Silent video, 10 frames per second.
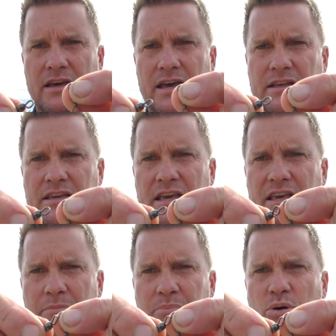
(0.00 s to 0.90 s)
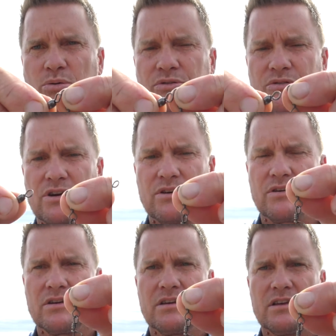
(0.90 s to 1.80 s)
and can get pulled through,
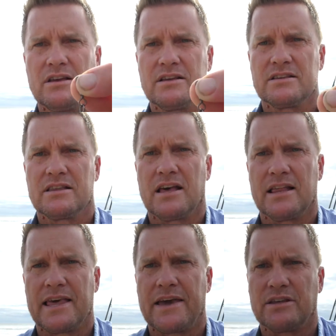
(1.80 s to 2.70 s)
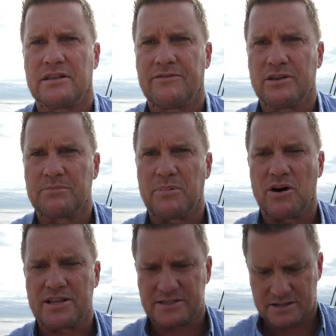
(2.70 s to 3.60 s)
allowing you to feel the
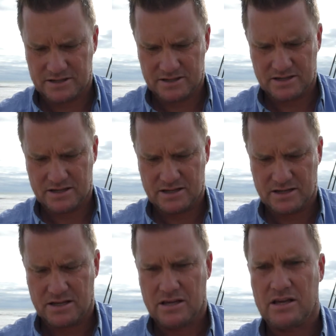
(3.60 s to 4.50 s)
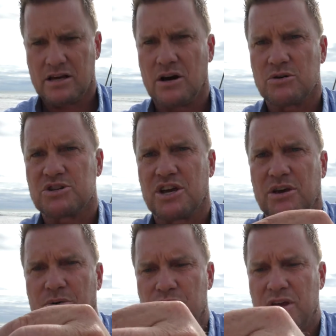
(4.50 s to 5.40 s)
bites. I'll show
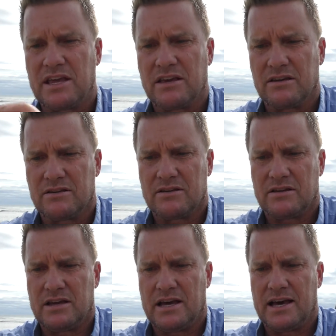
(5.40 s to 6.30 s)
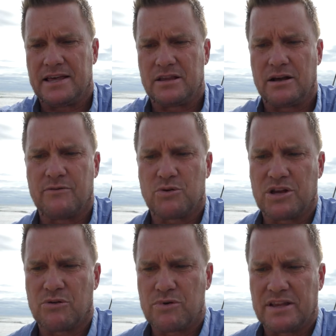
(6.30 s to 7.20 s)
you a rig that I've already
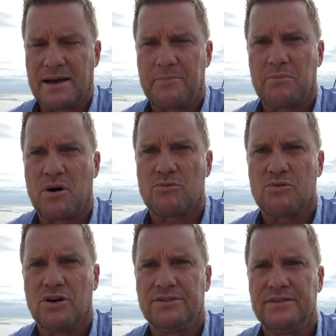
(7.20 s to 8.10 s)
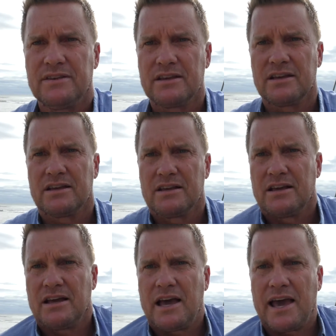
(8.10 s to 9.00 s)
got rigged up on my rod,
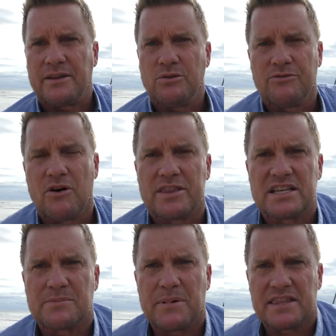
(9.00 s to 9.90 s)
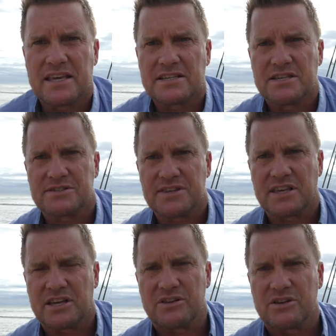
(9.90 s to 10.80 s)
and you'll find that's about the easiest thing
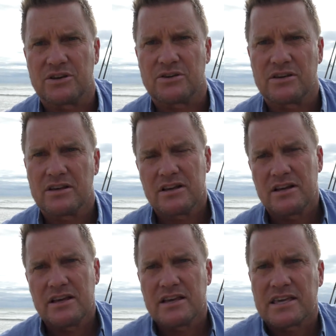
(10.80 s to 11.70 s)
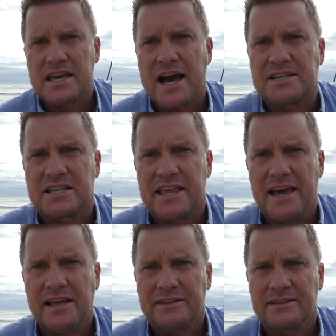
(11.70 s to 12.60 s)
you can do. Cast it out,